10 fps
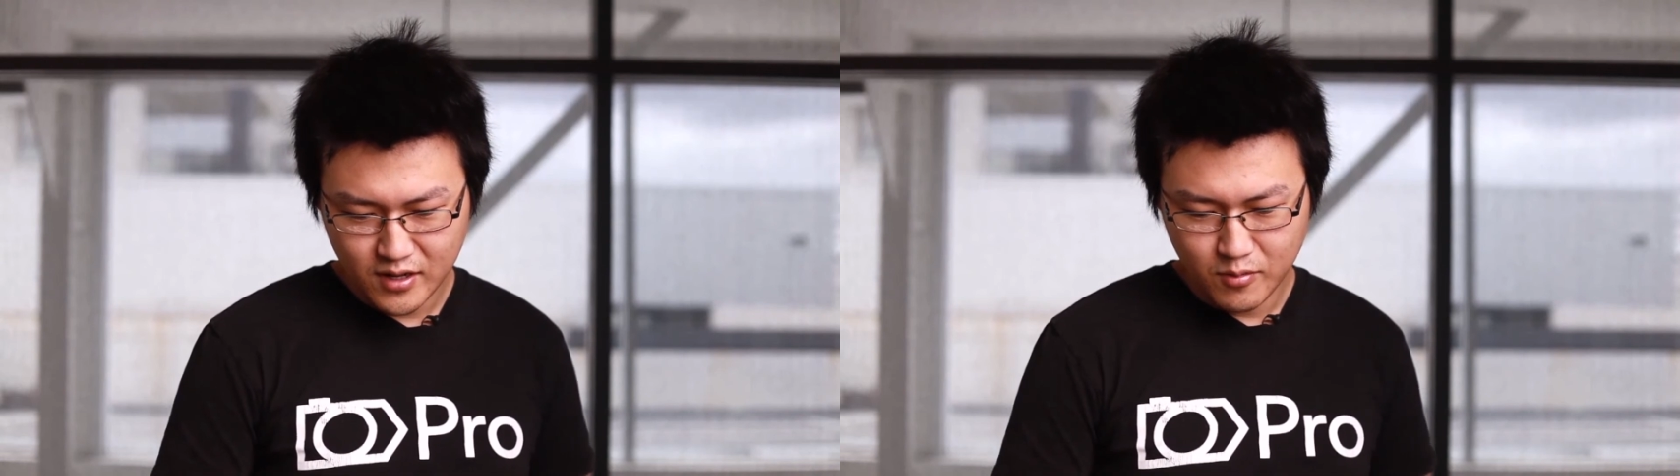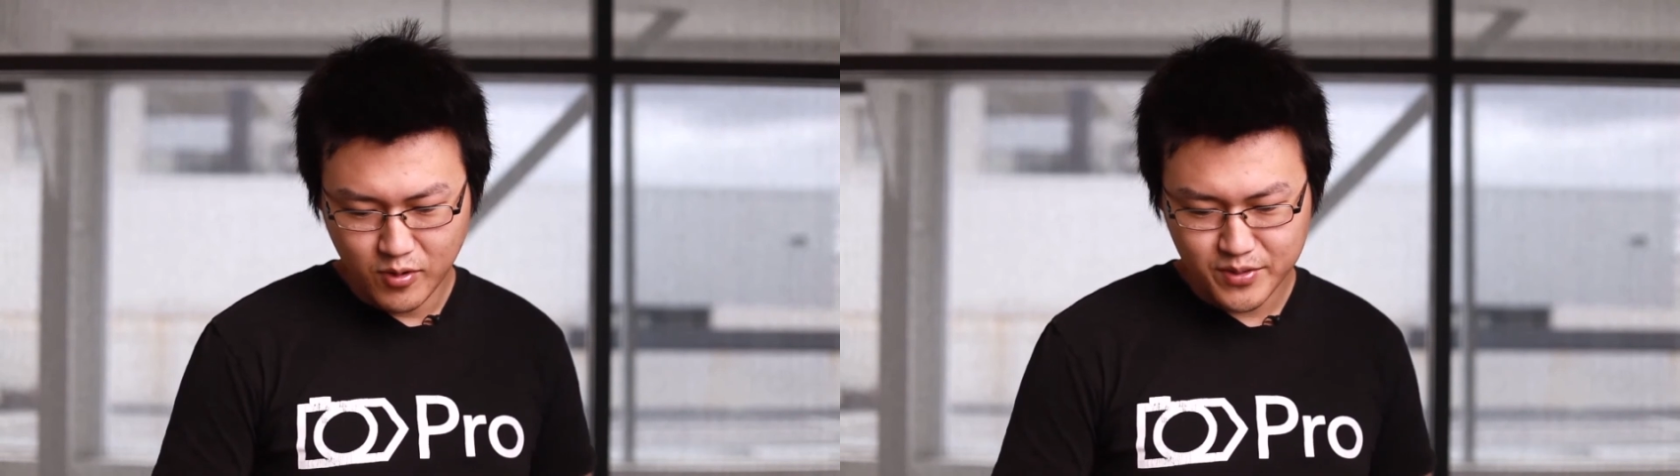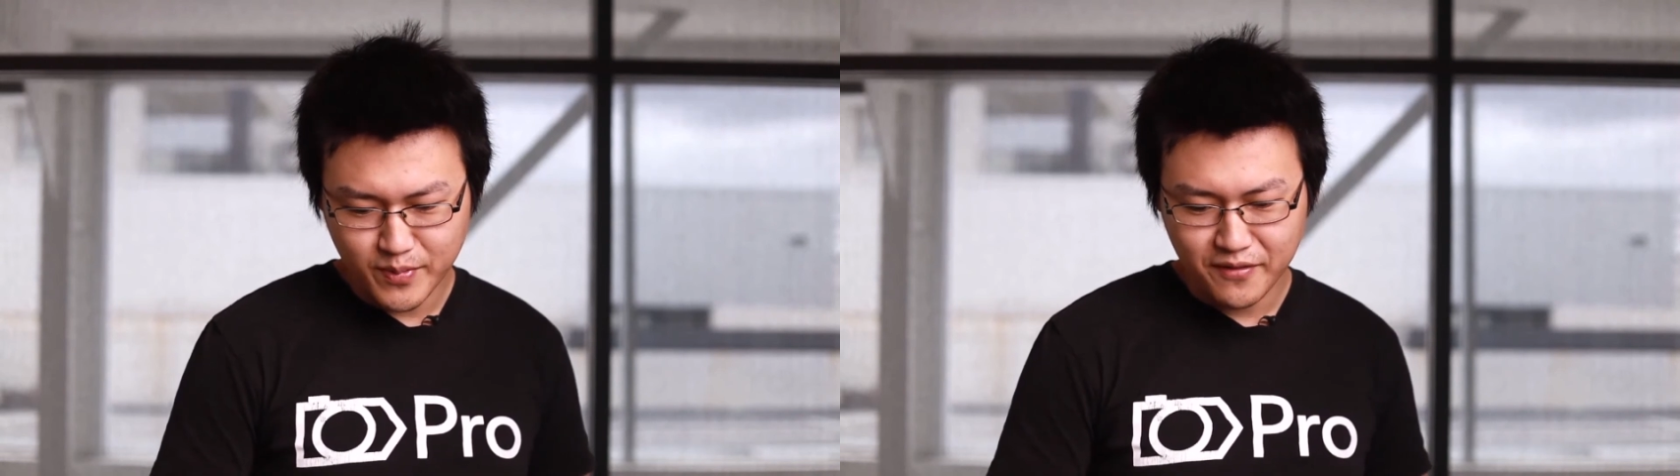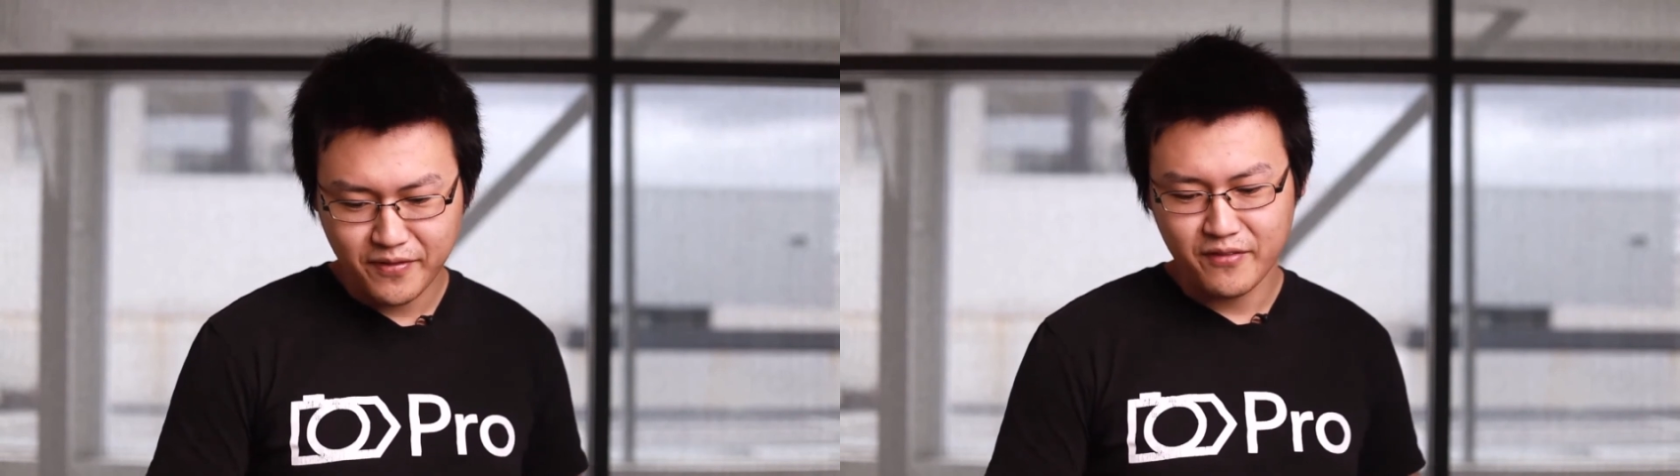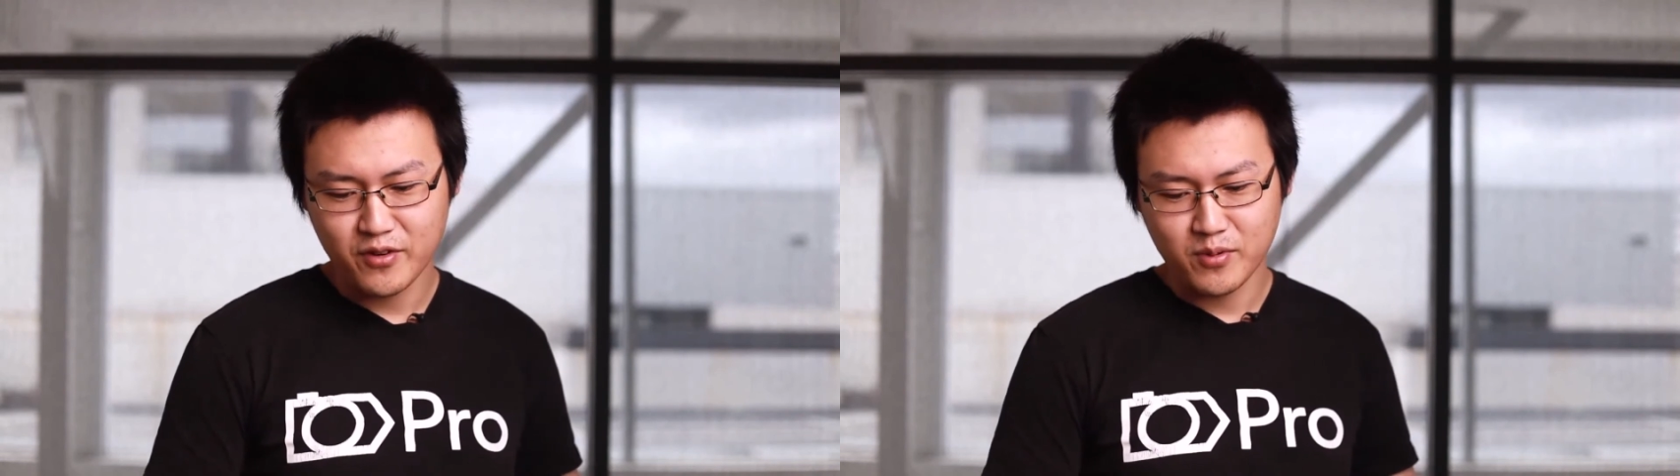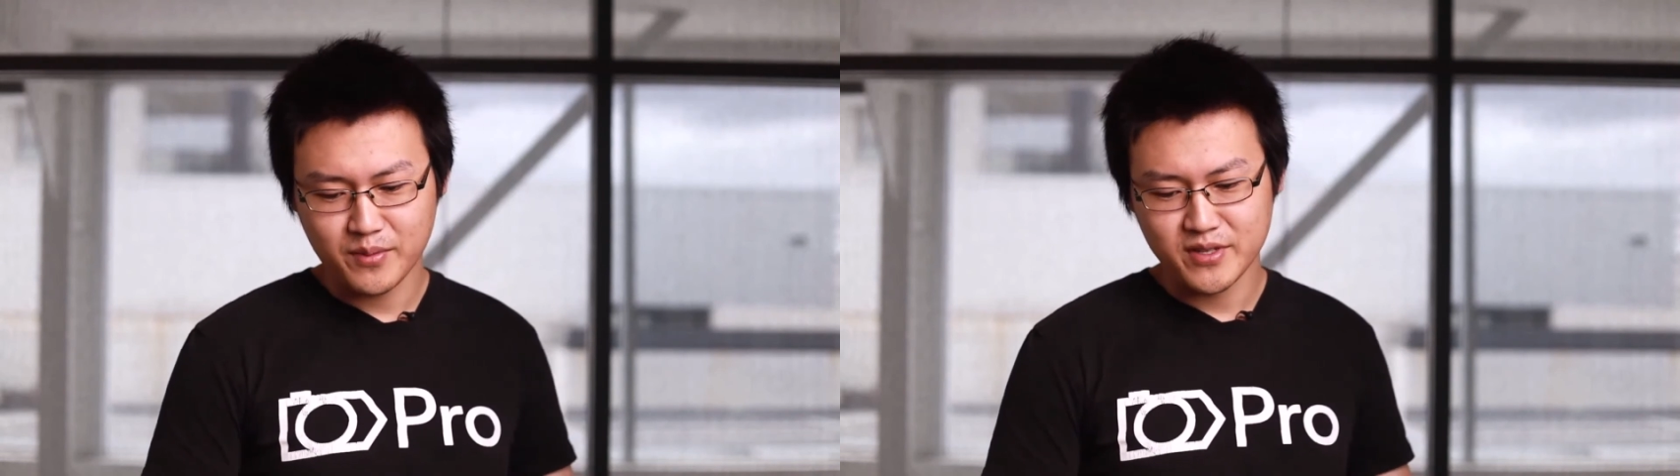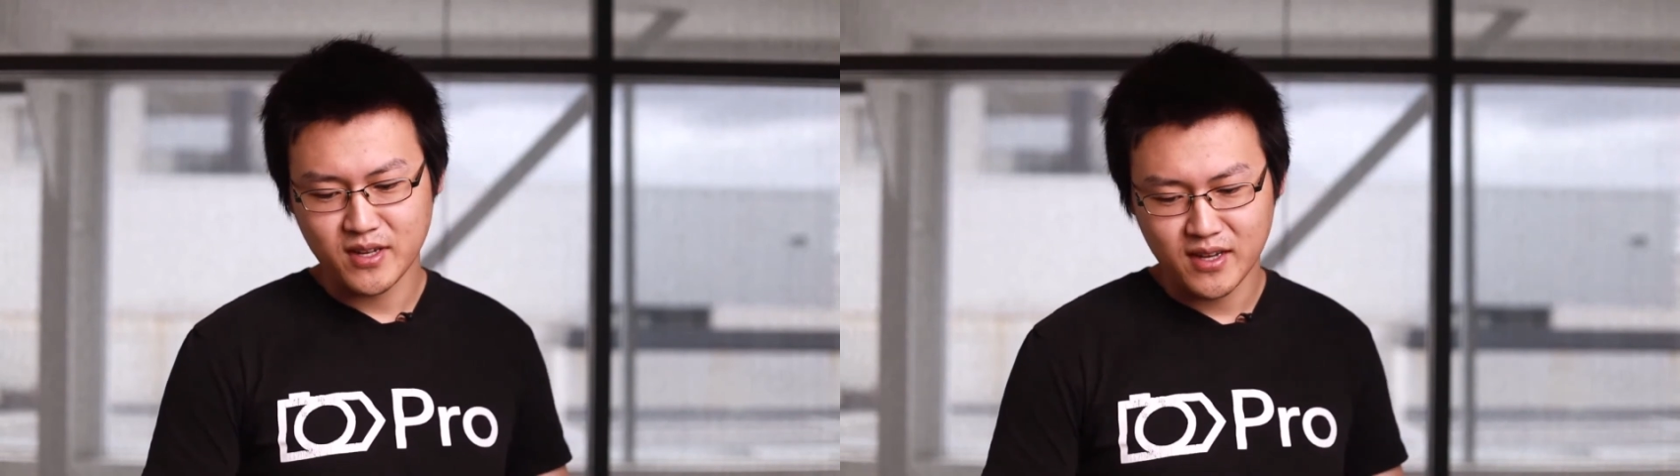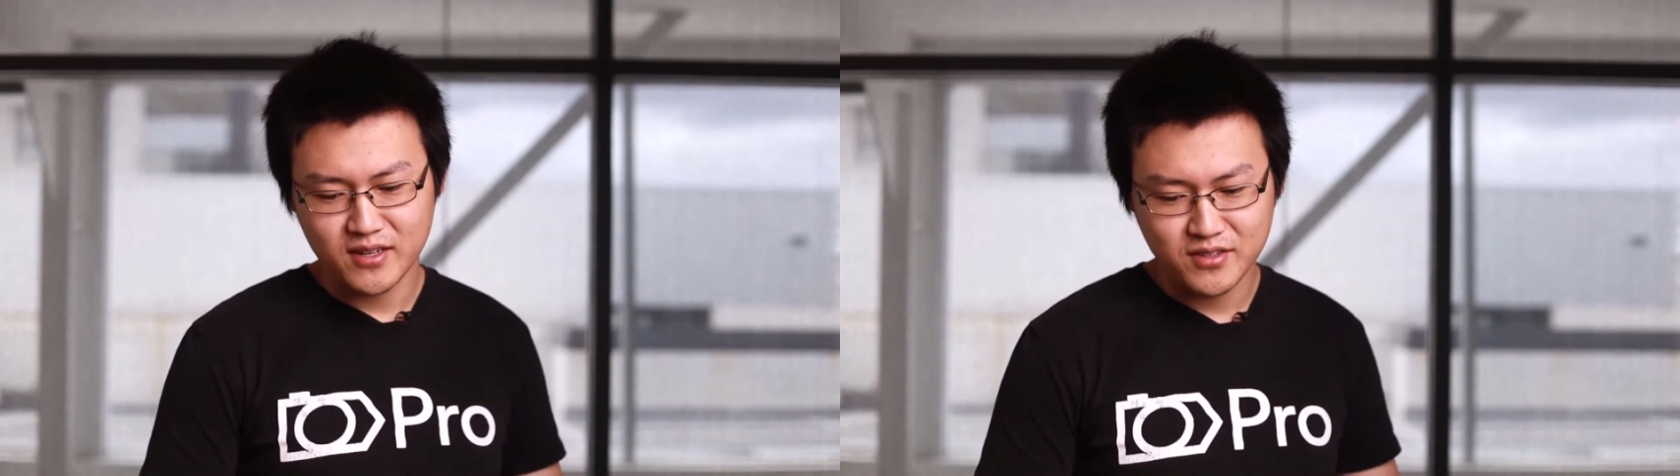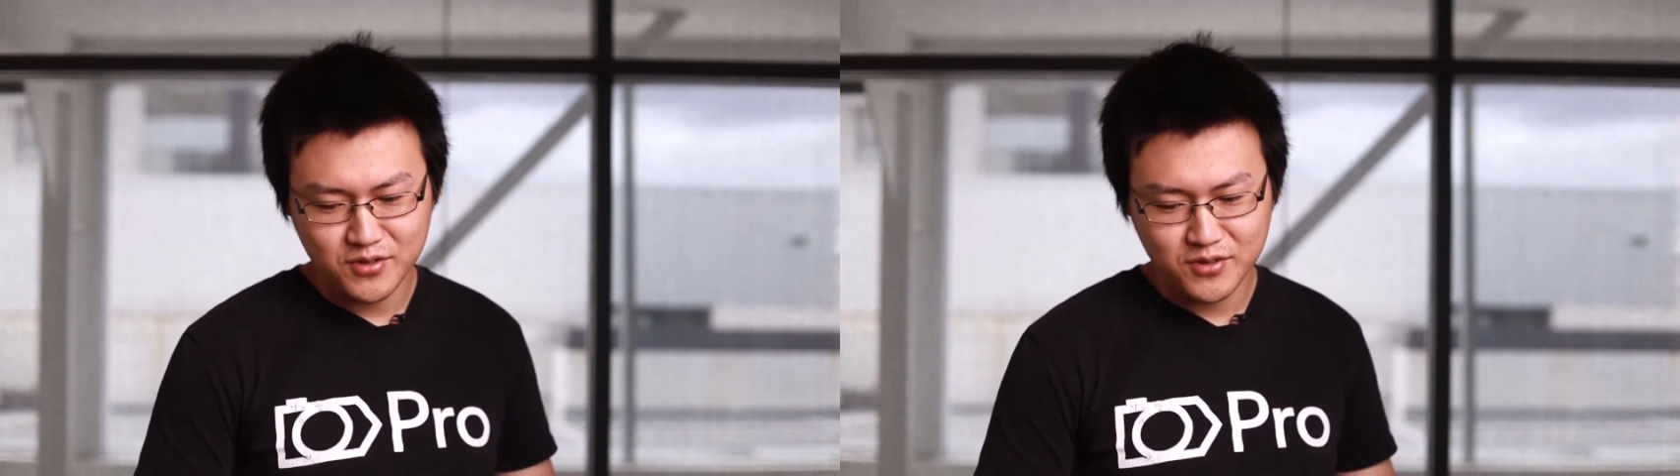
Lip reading: What's my favorite website